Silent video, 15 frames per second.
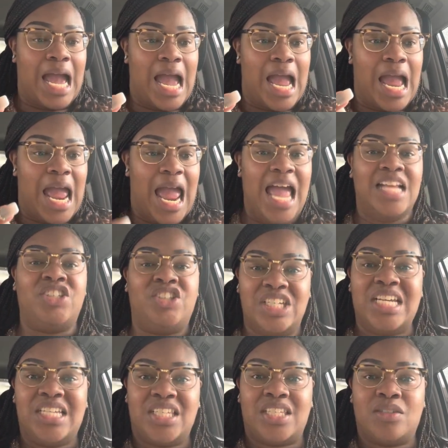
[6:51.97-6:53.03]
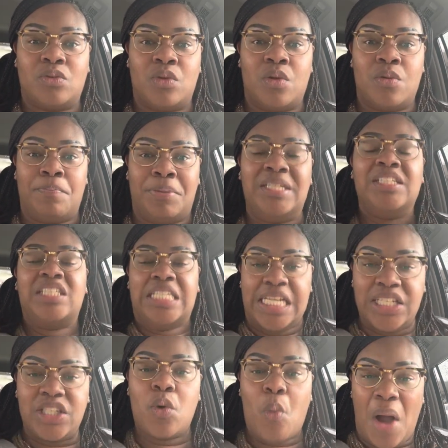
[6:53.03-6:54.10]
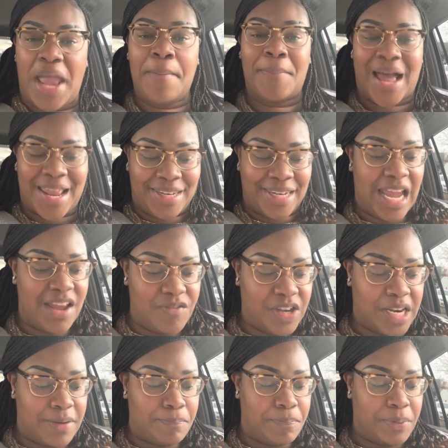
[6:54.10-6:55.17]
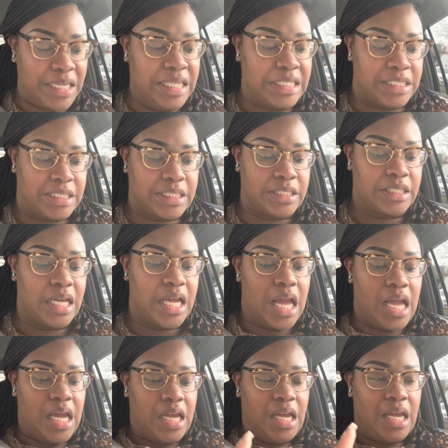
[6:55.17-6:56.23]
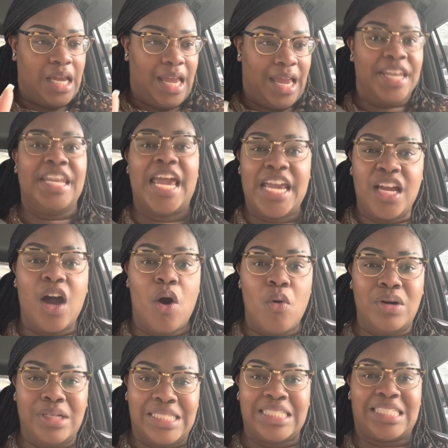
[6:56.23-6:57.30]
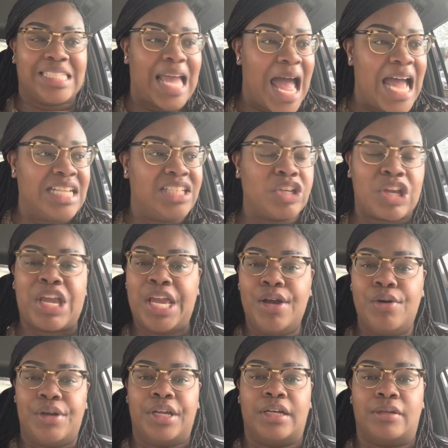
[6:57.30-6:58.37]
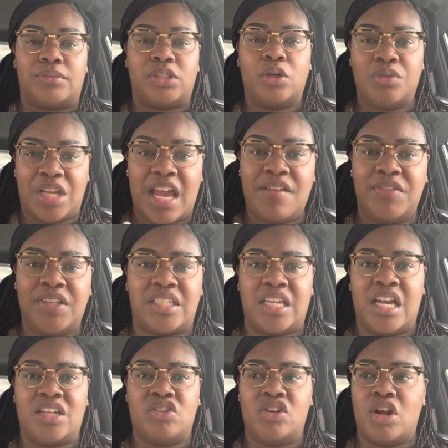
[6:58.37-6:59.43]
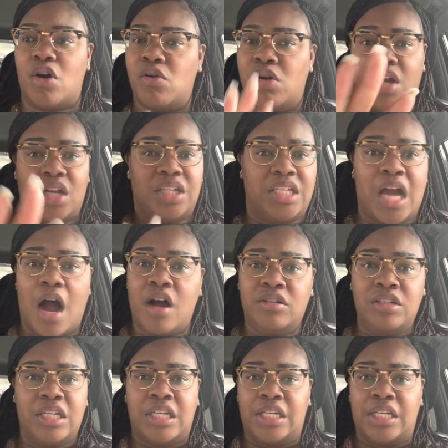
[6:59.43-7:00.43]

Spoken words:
had just been sent away by David in peace. And they go and decide to kill him. So David said, y'all did